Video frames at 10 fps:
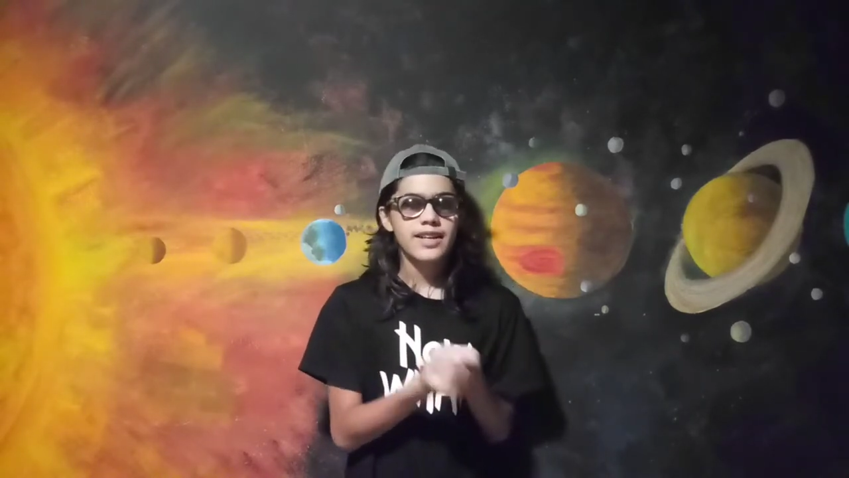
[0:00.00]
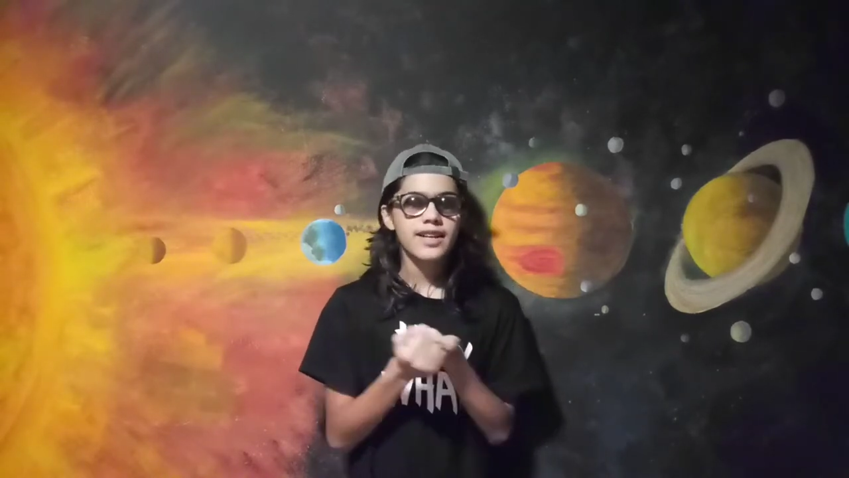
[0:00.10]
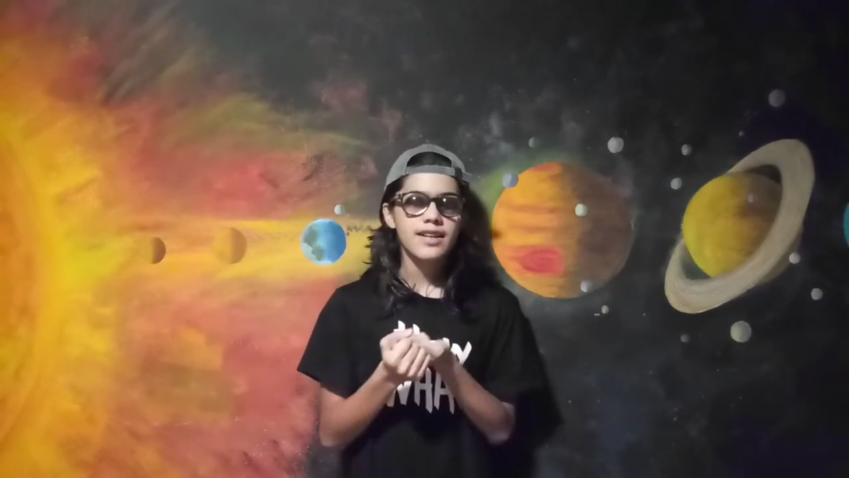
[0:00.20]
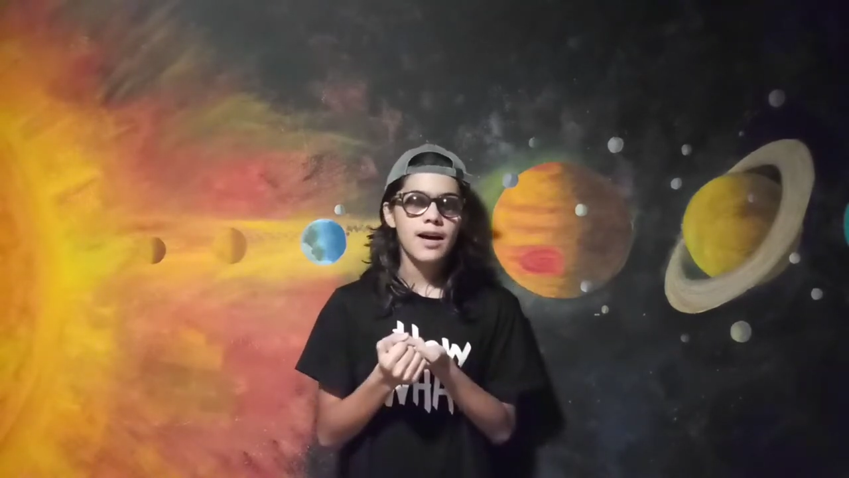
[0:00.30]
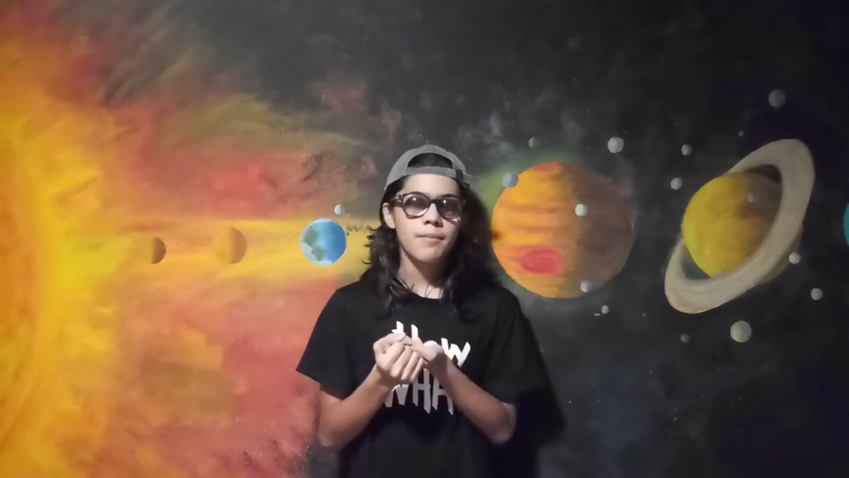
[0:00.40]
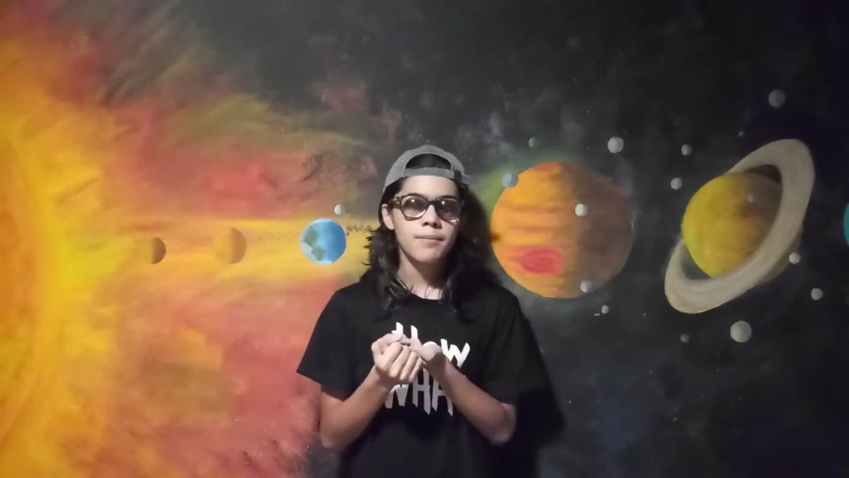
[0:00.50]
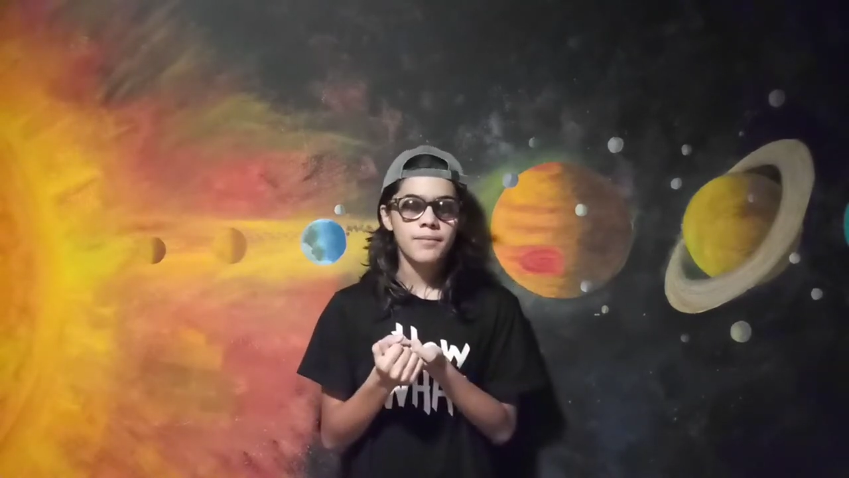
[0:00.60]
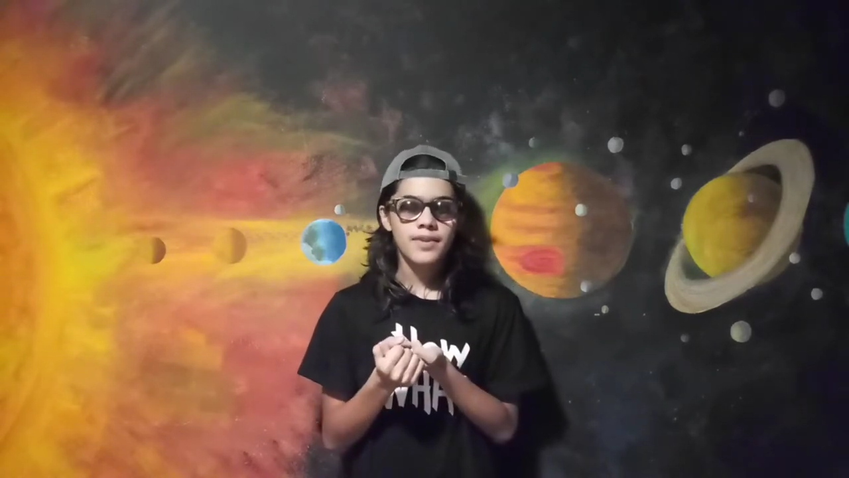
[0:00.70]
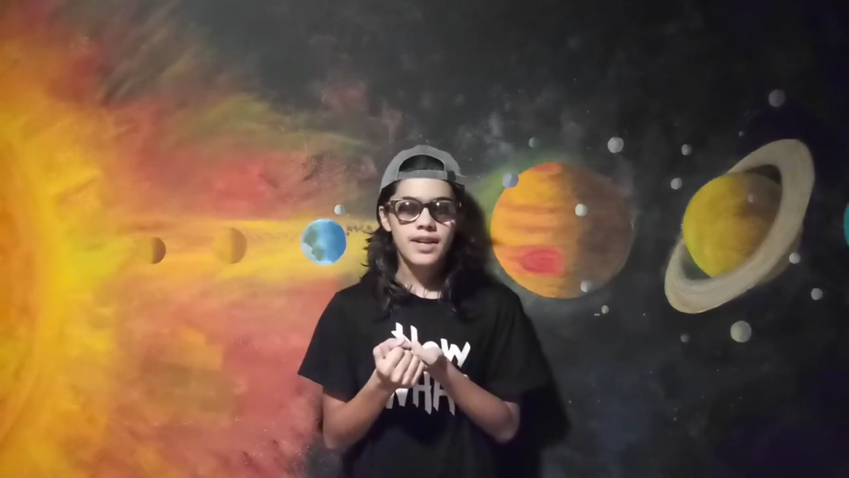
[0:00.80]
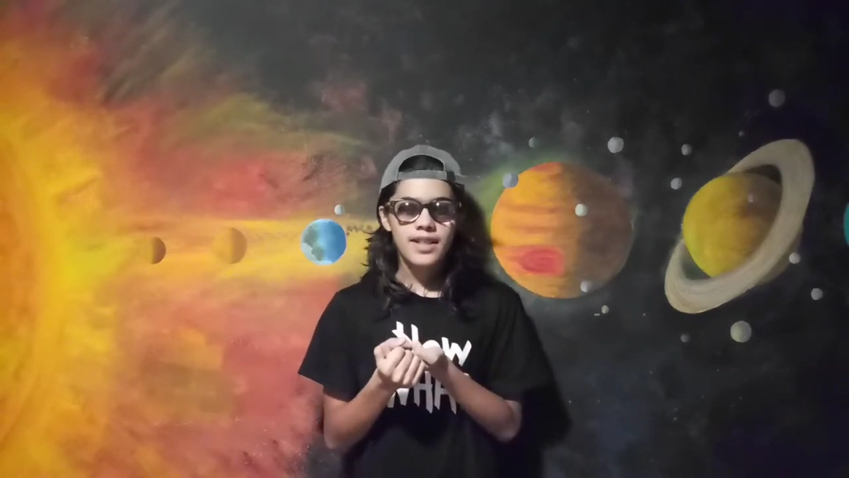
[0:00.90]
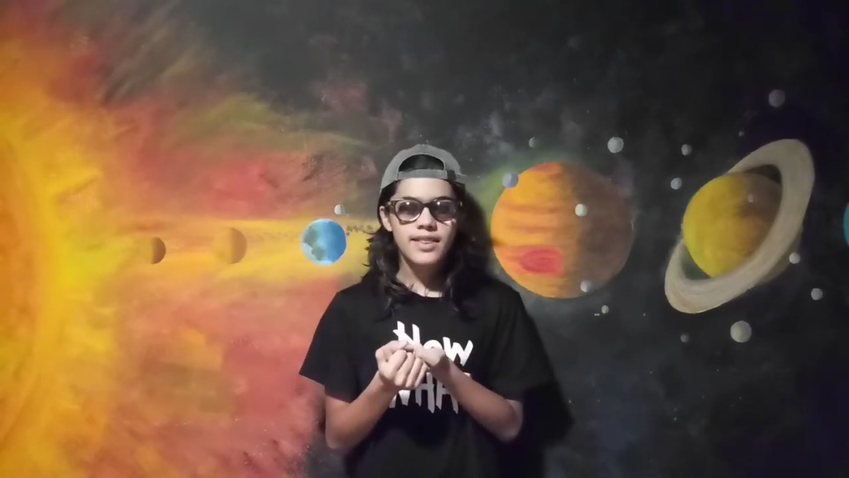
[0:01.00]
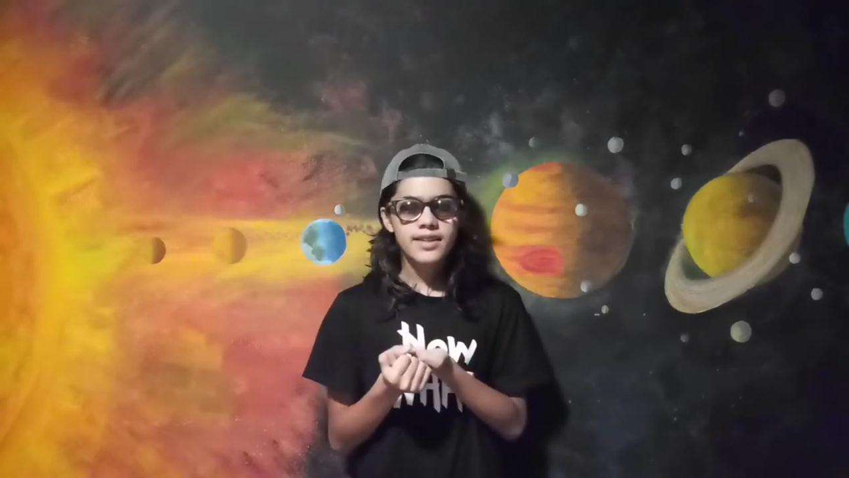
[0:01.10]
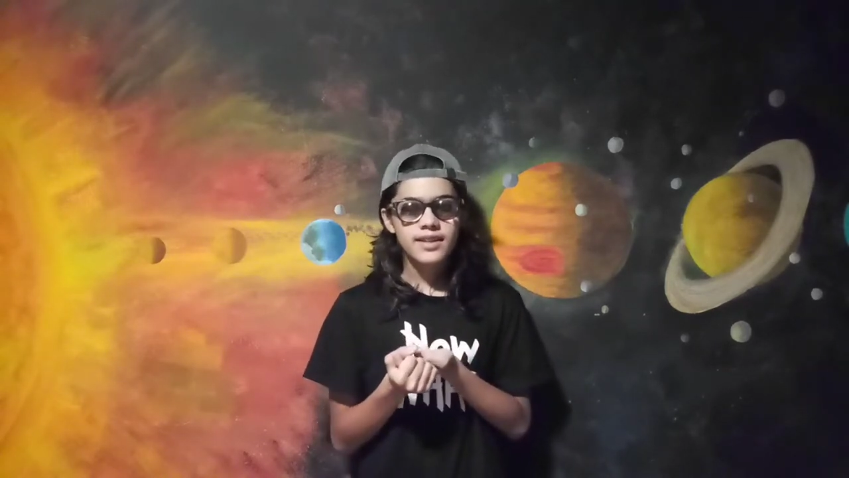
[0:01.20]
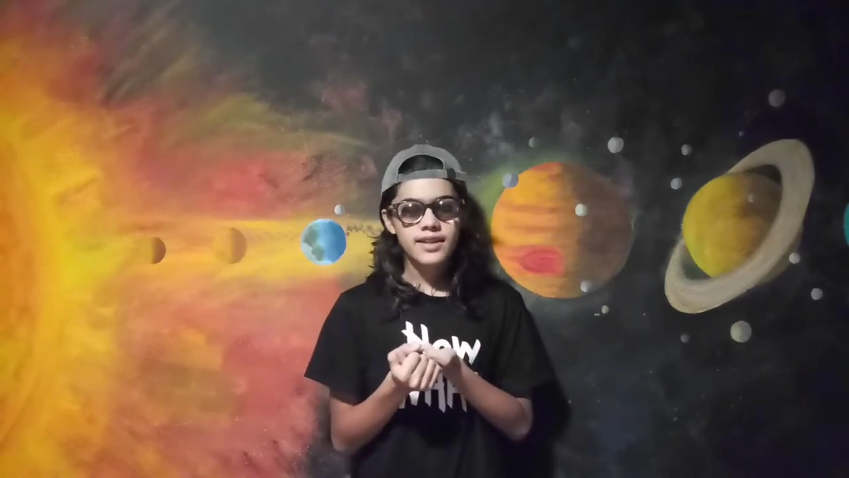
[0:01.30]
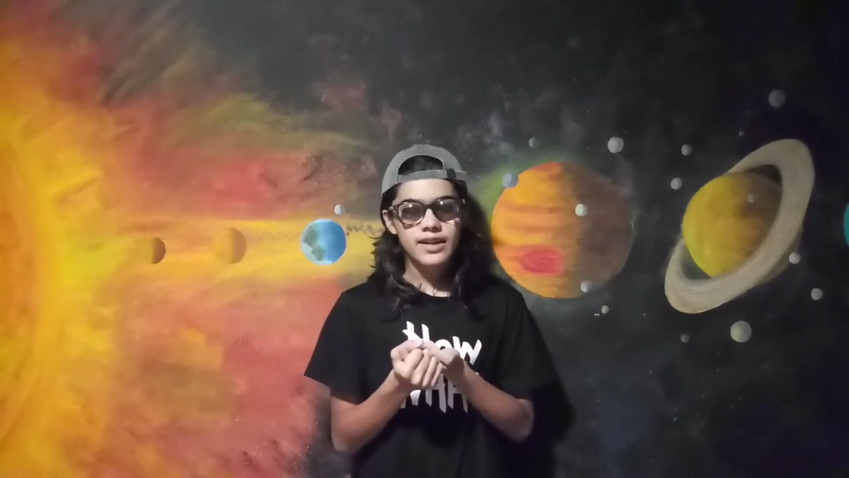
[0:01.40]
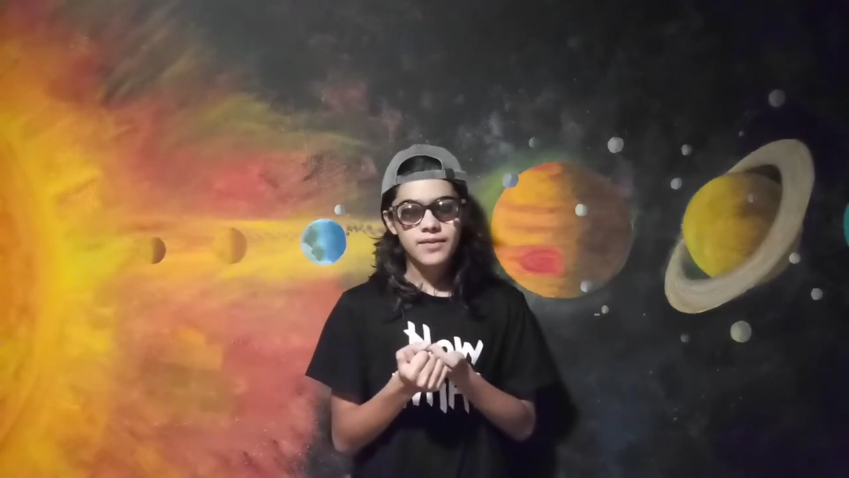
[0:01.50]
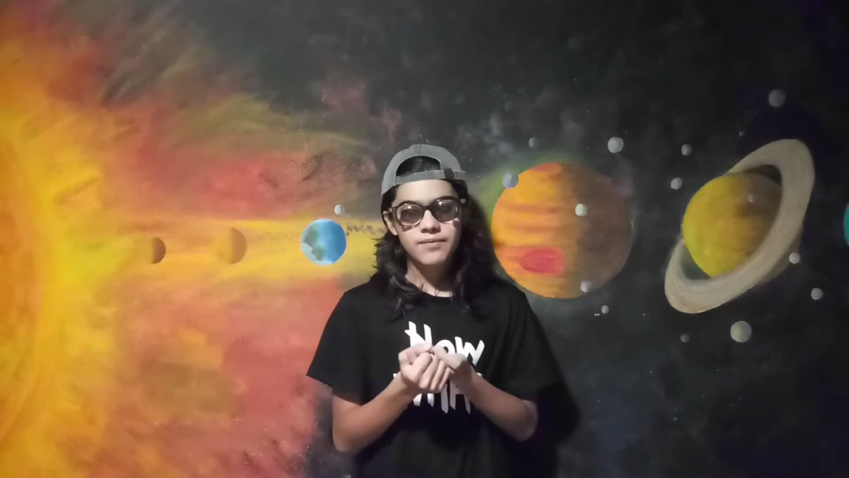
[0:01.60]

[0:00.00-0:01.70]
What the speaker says: Kingdom, the